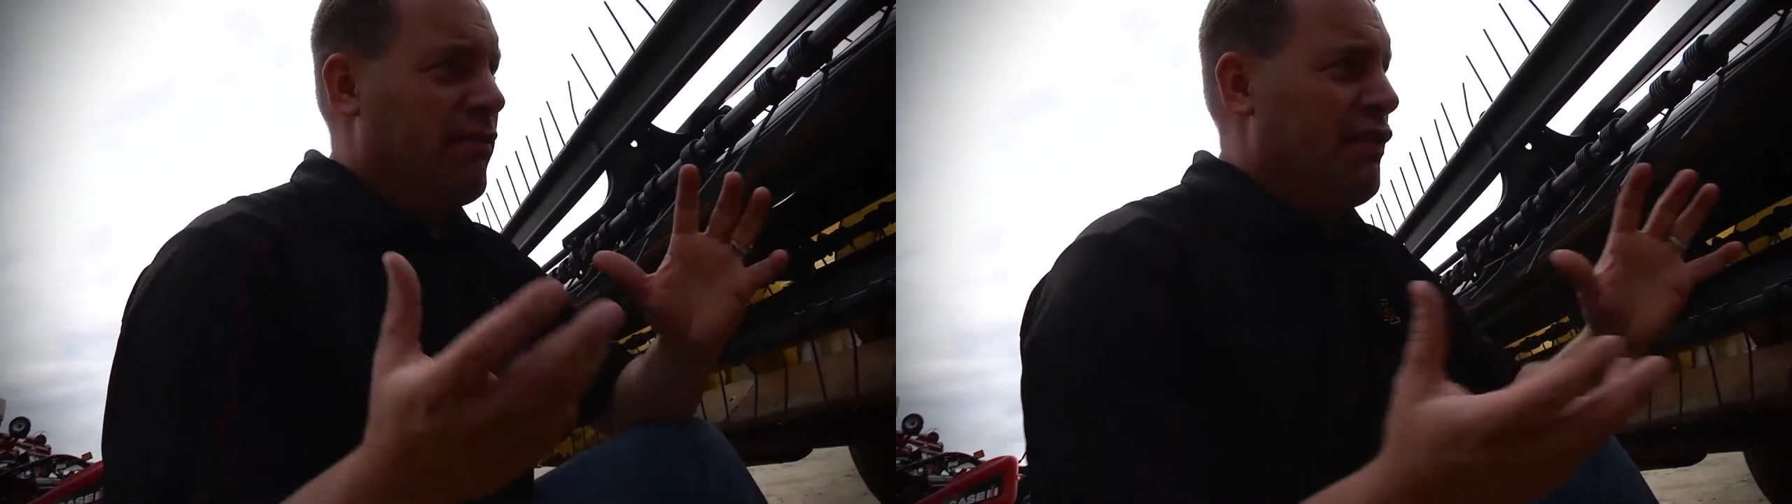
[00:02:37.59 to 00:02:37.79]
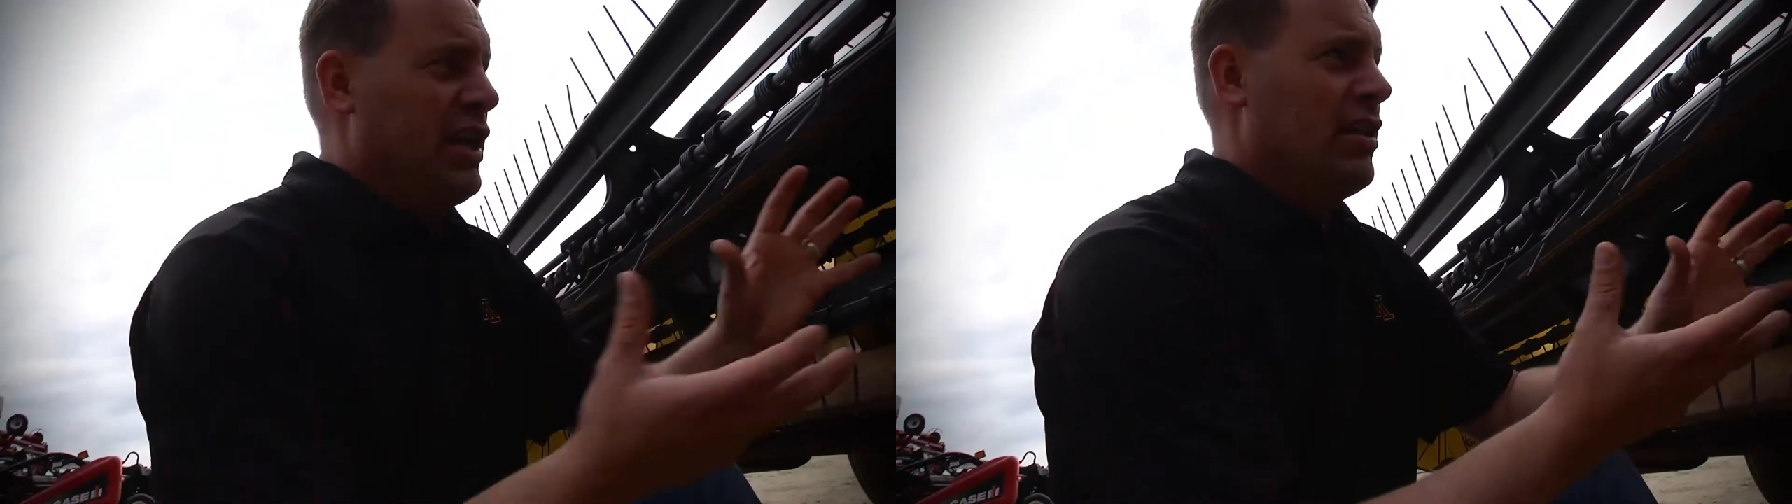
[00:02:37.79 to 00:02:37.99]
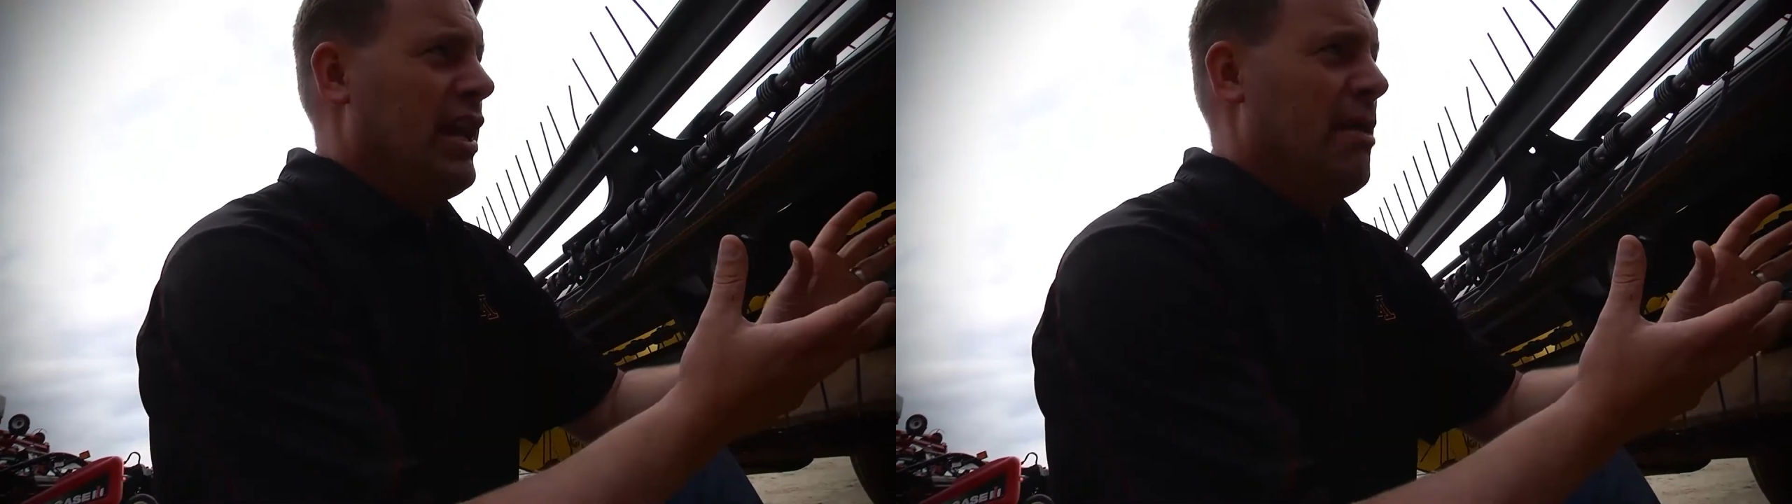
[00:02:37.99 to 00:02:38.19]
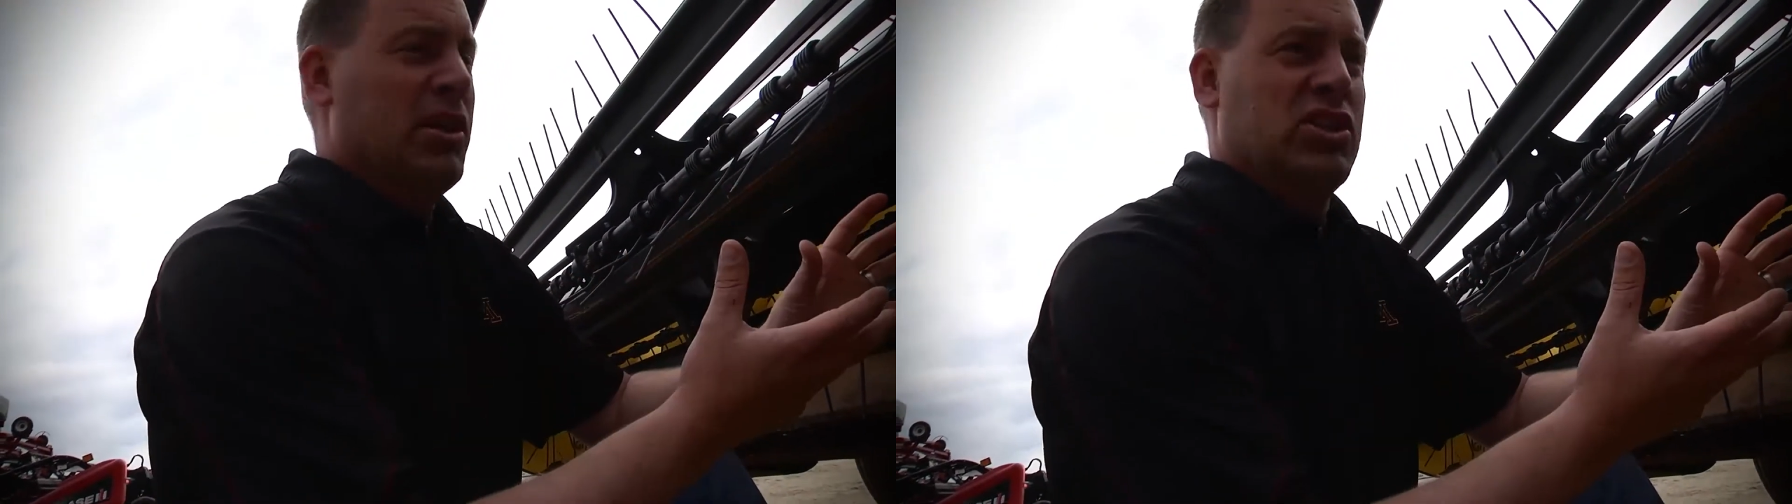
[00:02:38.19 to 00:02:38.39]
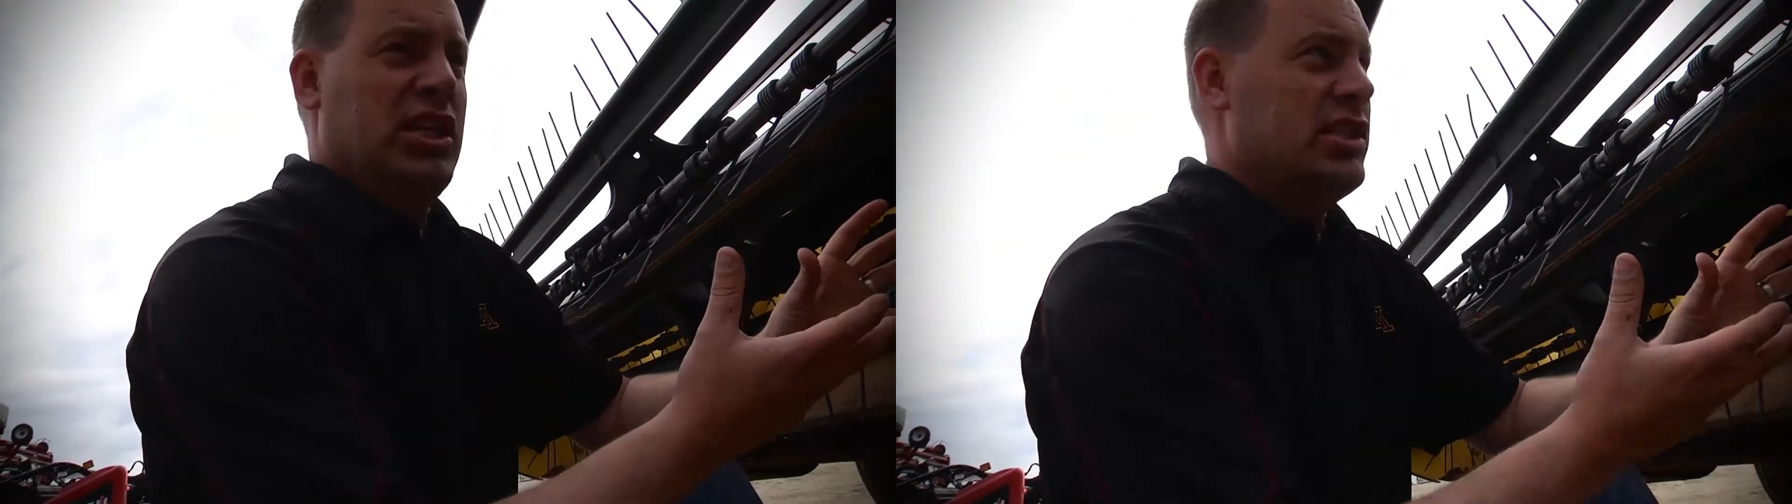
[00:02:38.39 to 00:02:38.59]
feed that
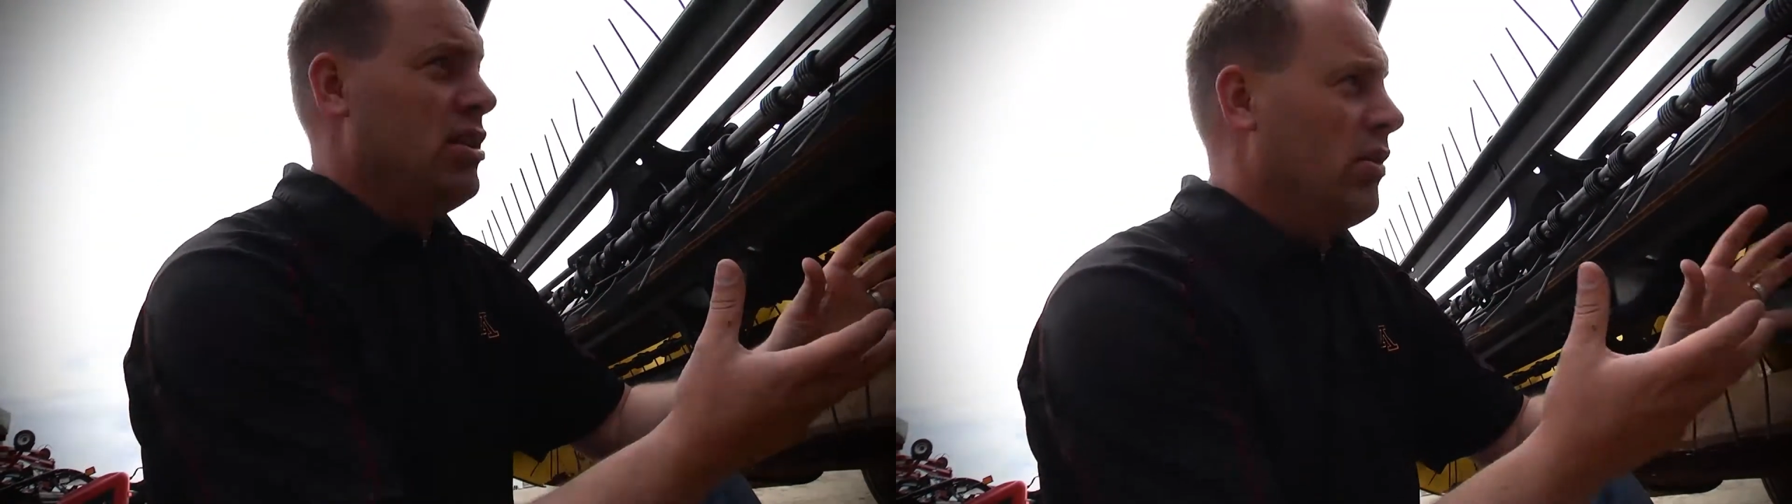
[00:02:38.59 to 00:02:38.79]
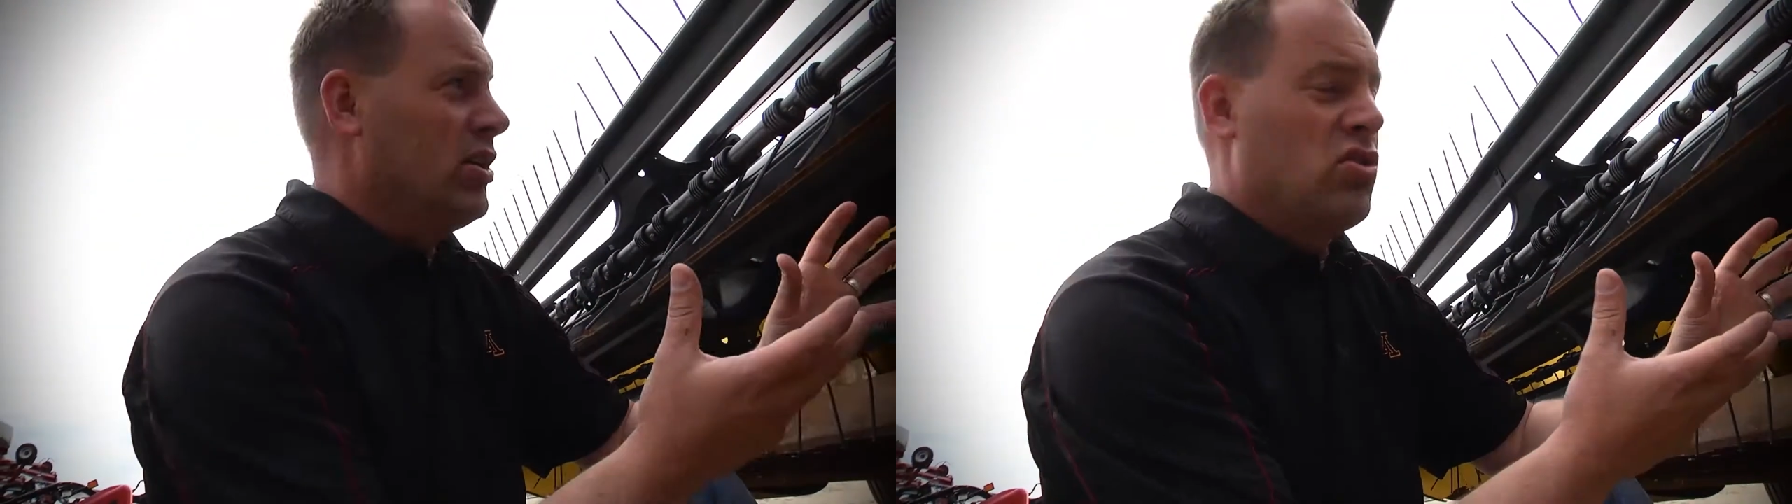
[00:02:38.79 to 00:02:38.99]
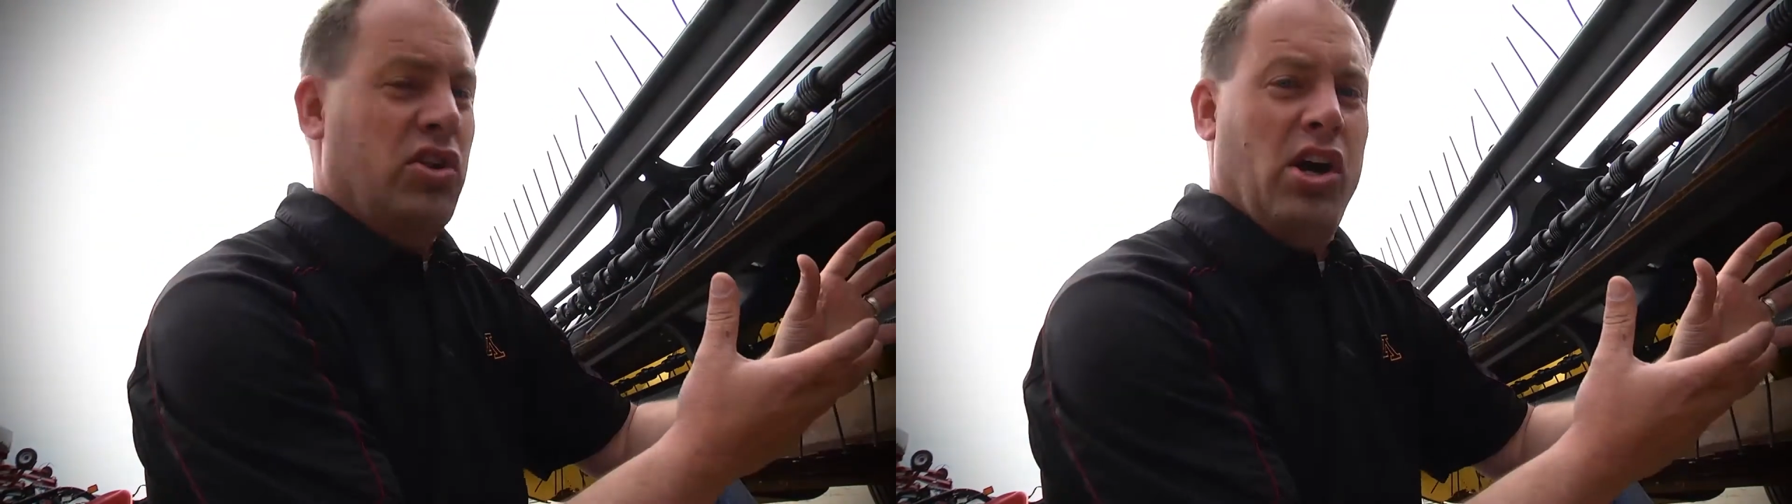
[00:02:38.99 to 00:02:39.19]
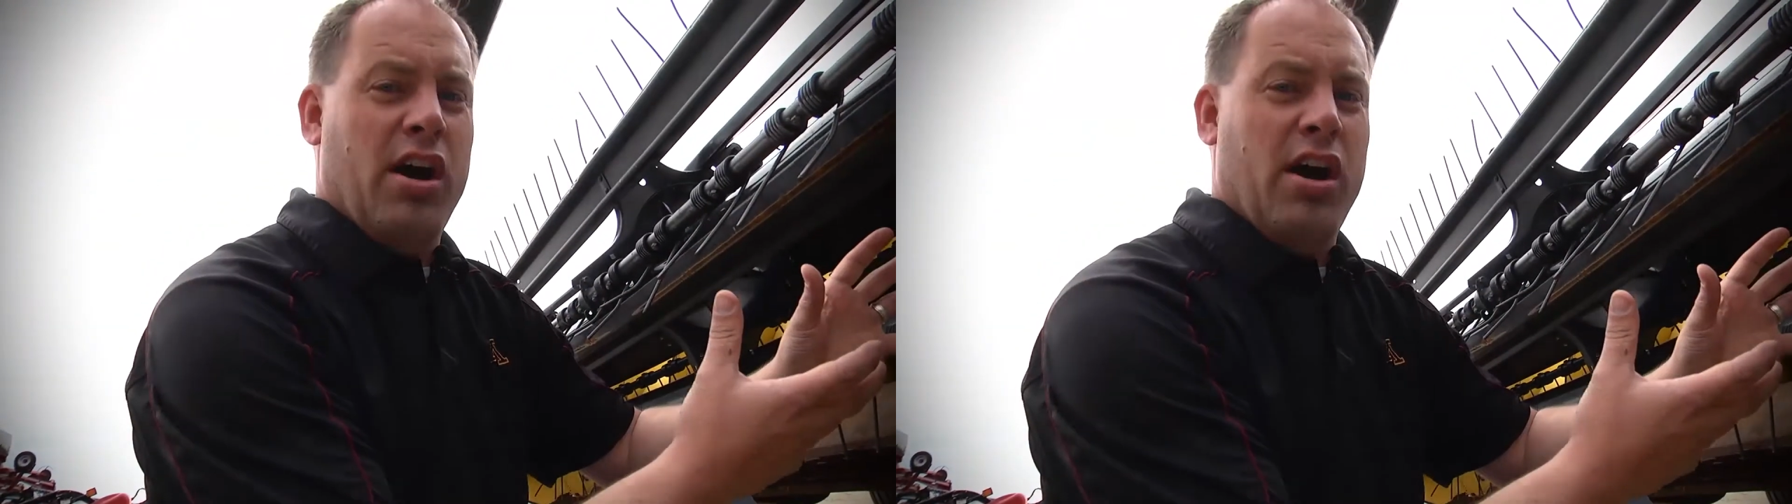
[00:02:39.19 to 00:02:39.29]
much easier into the